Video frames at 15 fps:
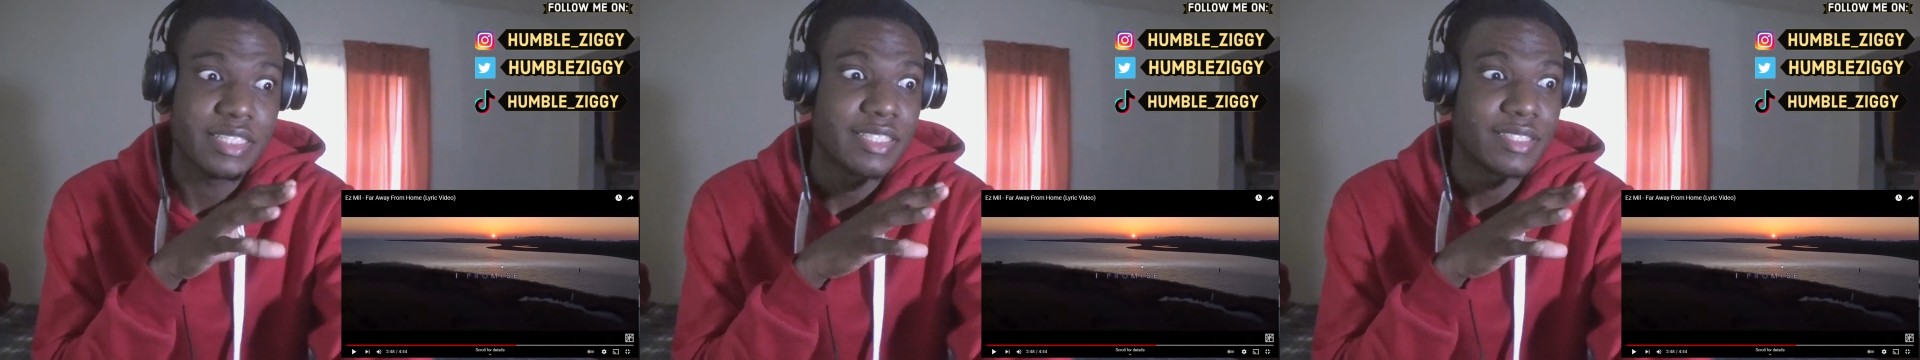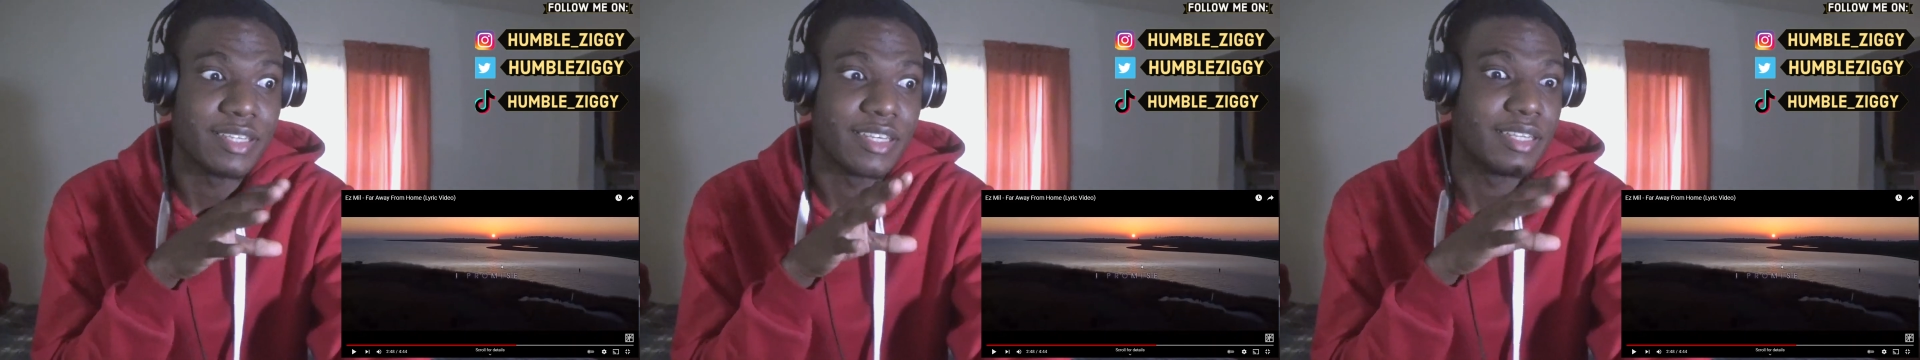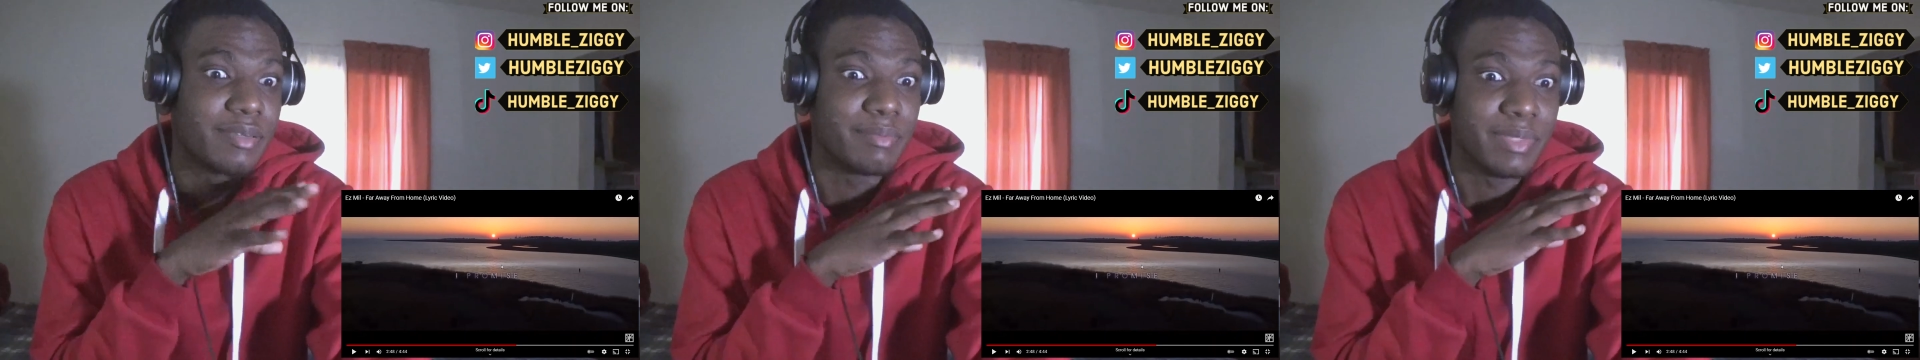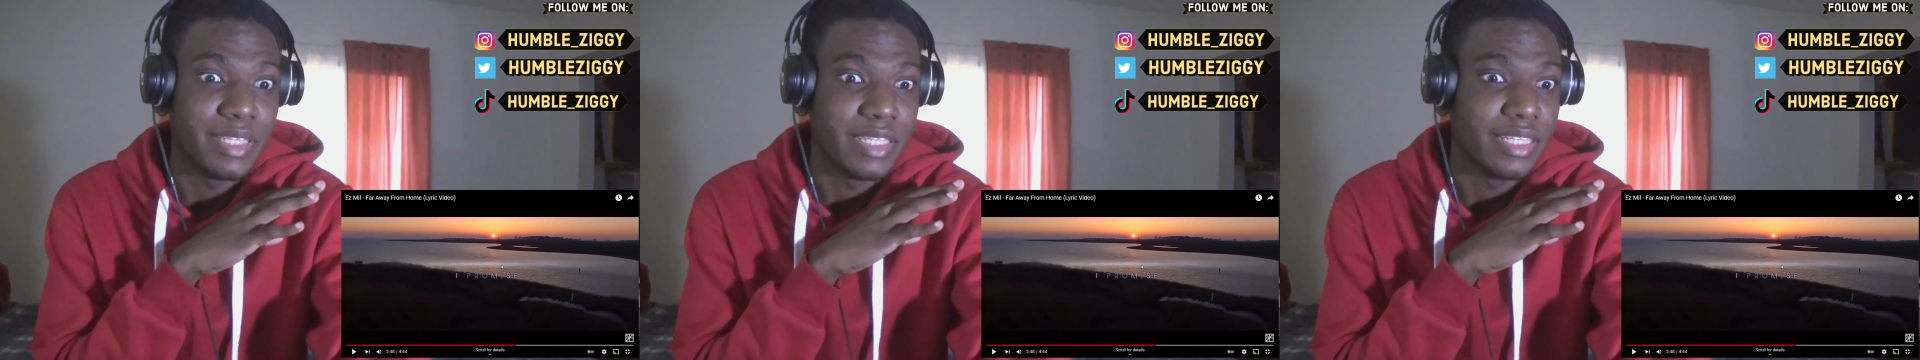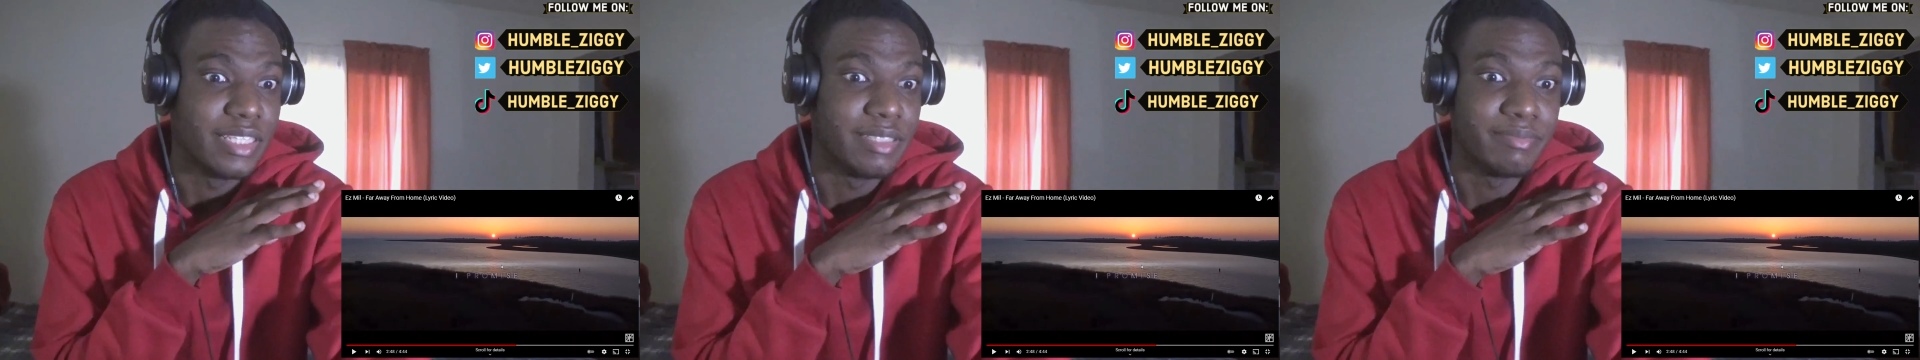is gonna
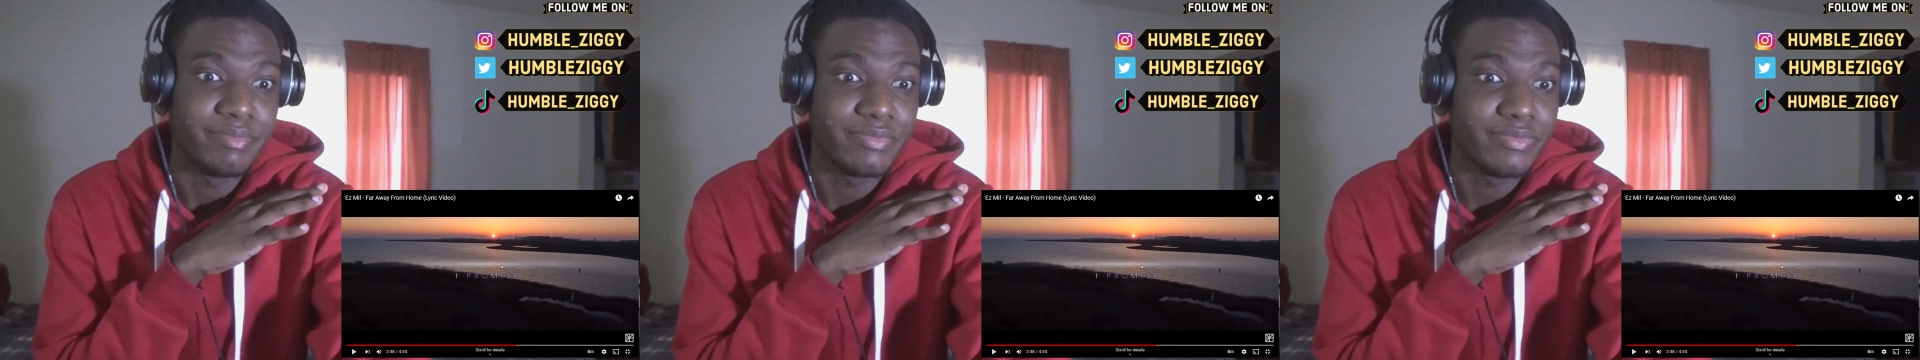be